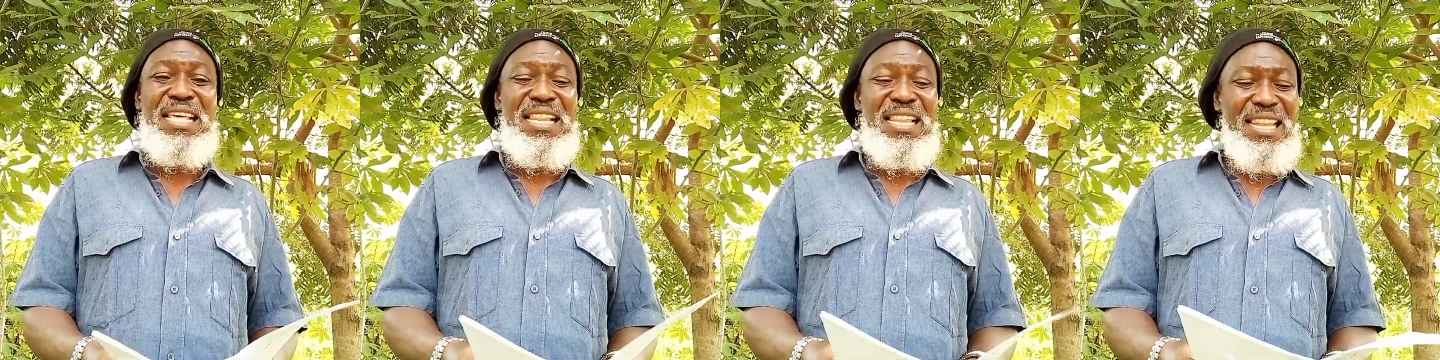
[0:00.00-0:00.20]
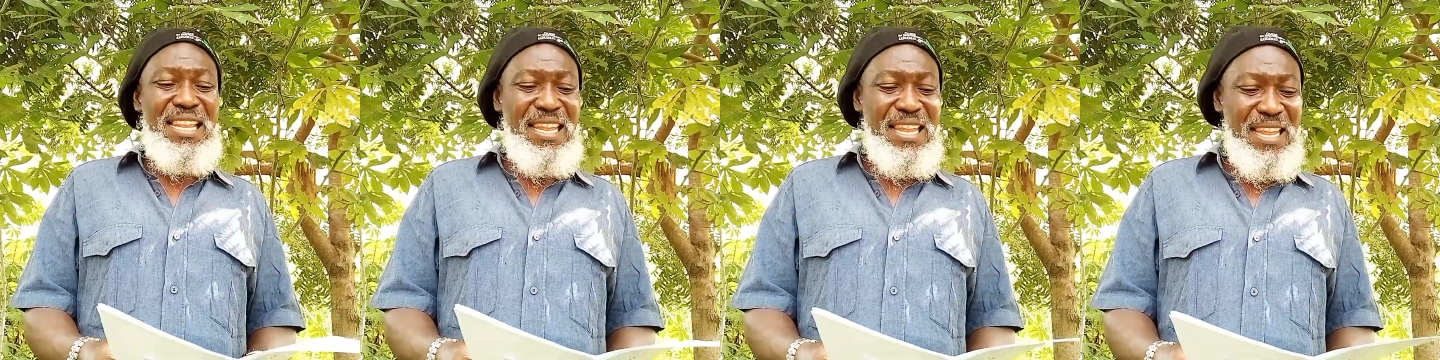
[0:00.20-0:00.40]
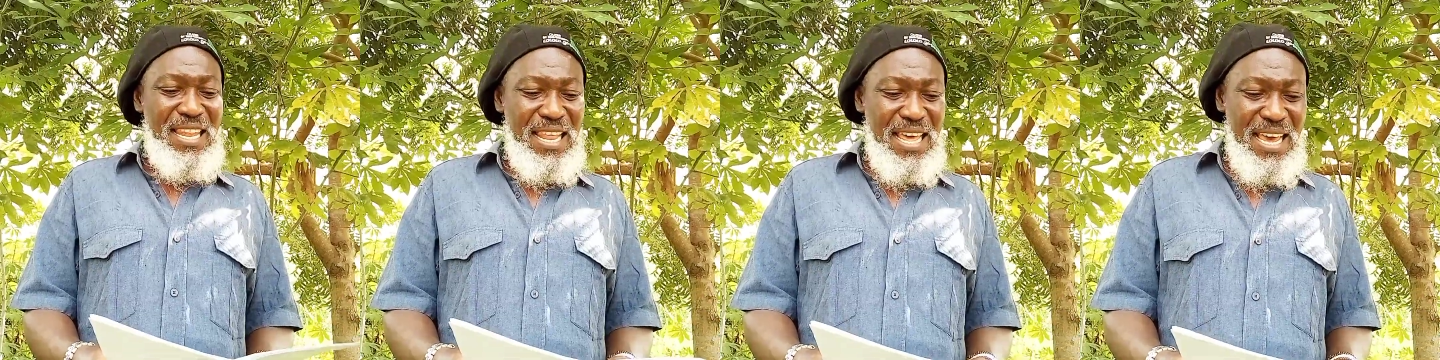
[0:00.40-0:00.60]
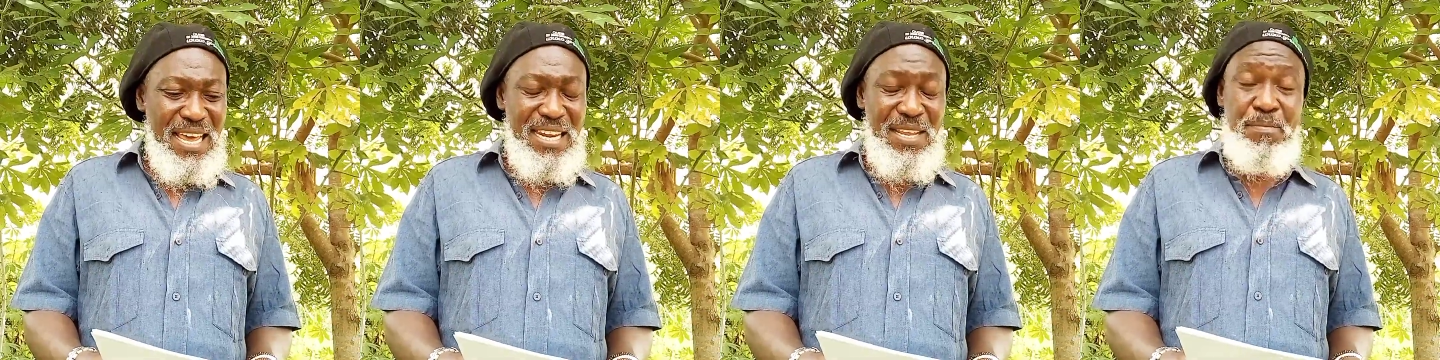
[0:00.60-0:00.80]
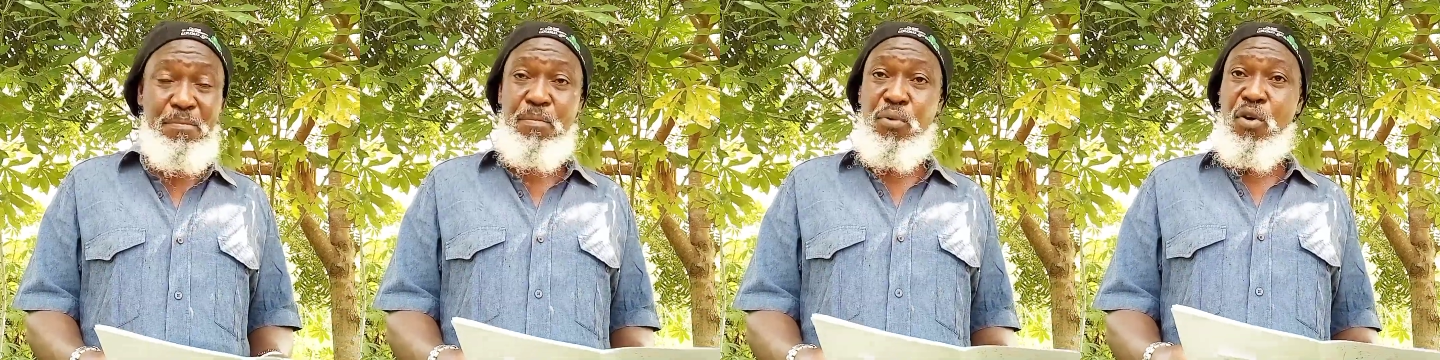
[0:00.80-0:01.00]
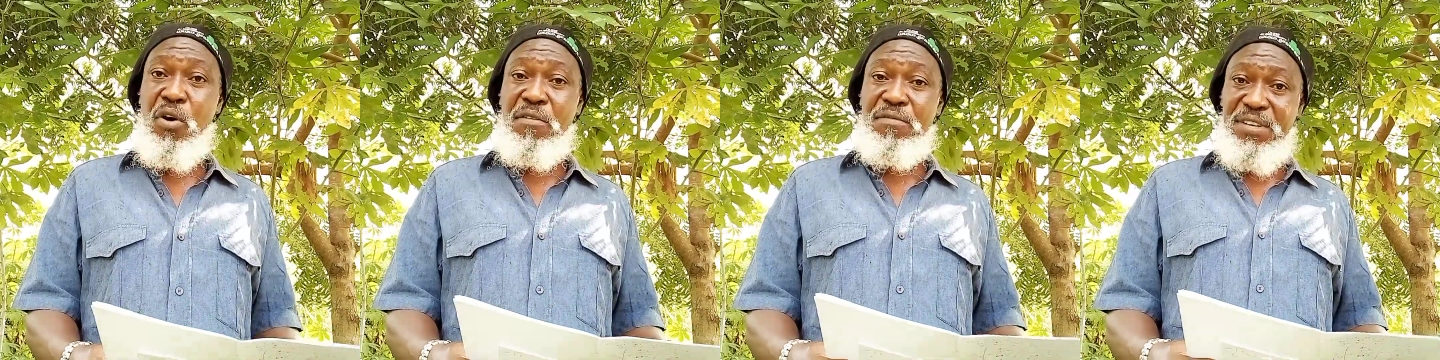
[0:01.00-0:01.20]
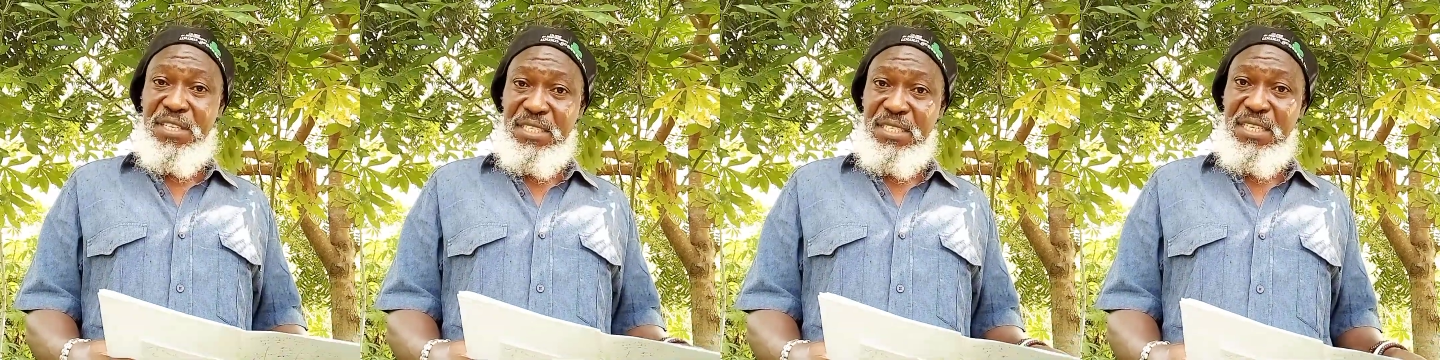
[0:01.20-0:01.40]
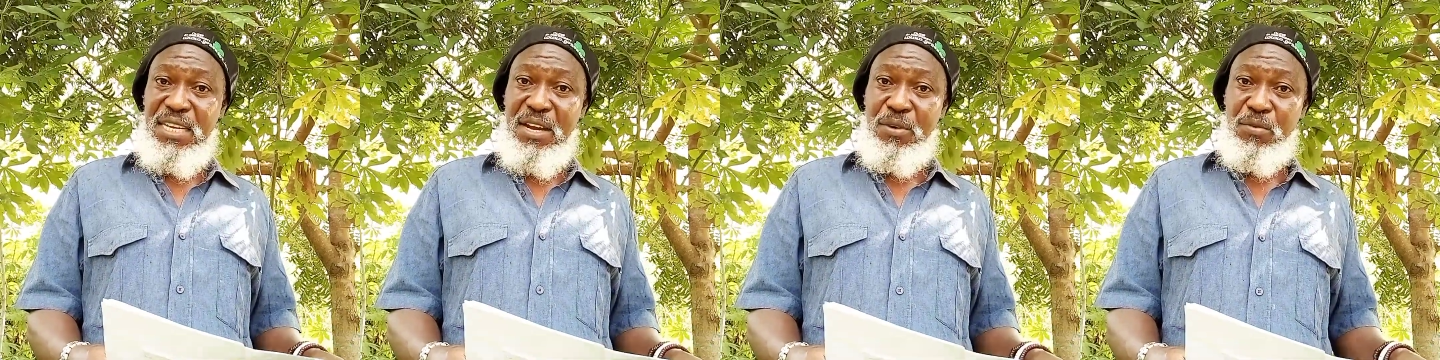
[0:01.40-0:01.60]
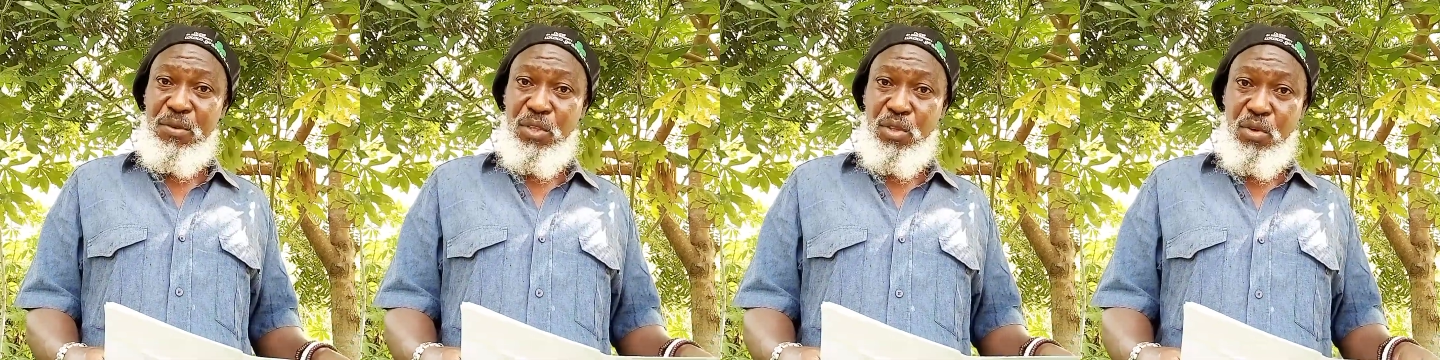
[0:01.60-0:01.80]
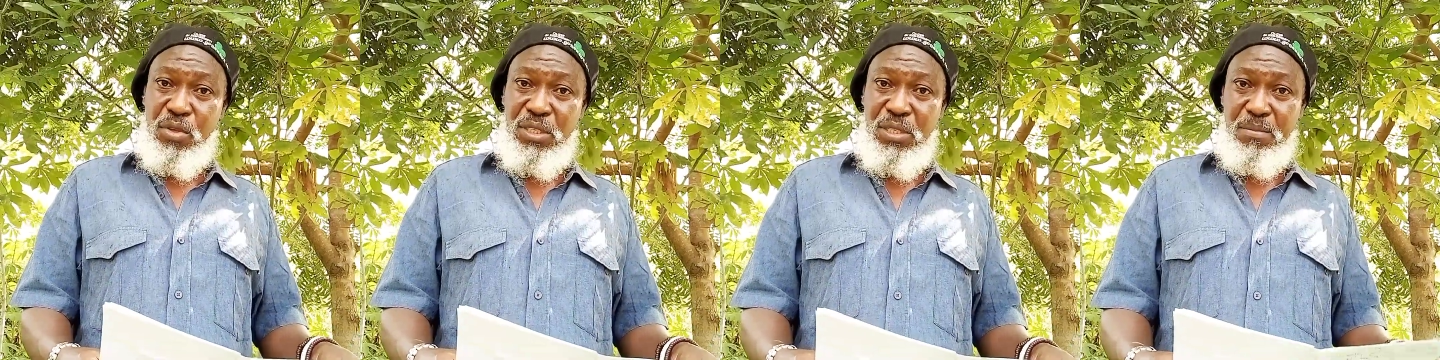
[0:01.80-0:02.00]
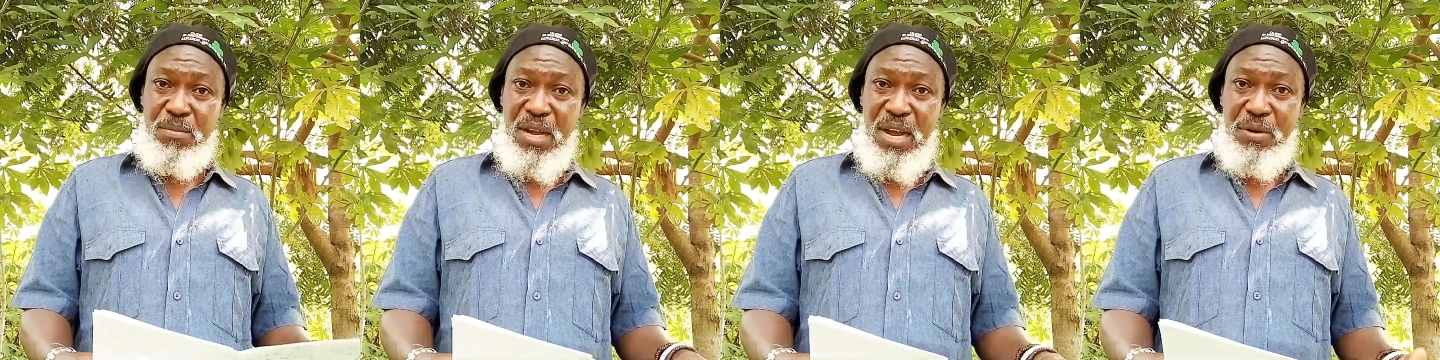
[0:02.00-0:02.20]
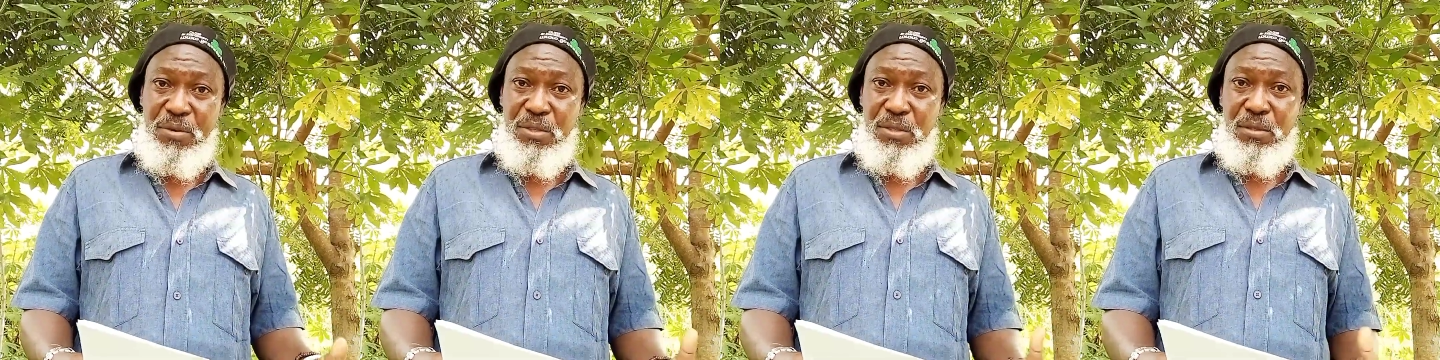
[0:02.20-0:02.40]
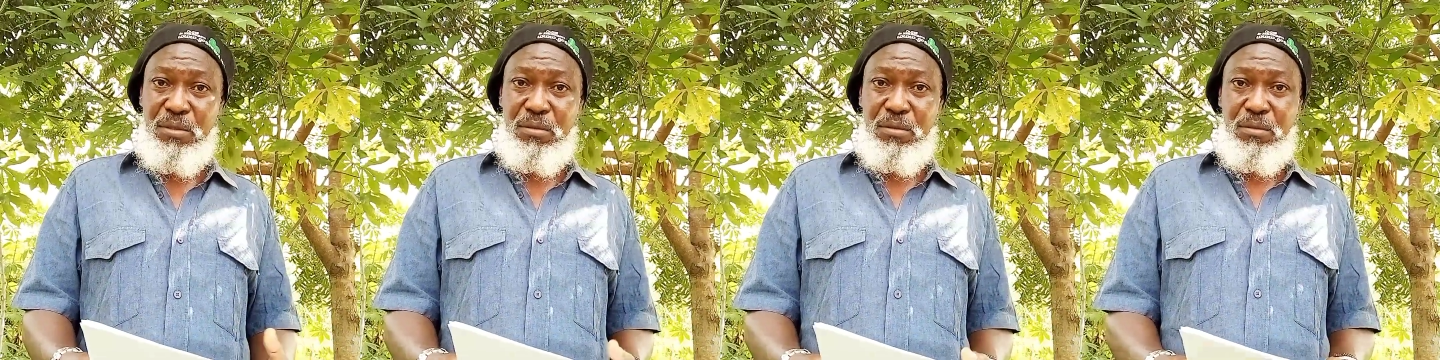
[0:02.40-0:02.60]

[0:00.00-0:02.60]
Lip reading: Learning poverty that we talked about.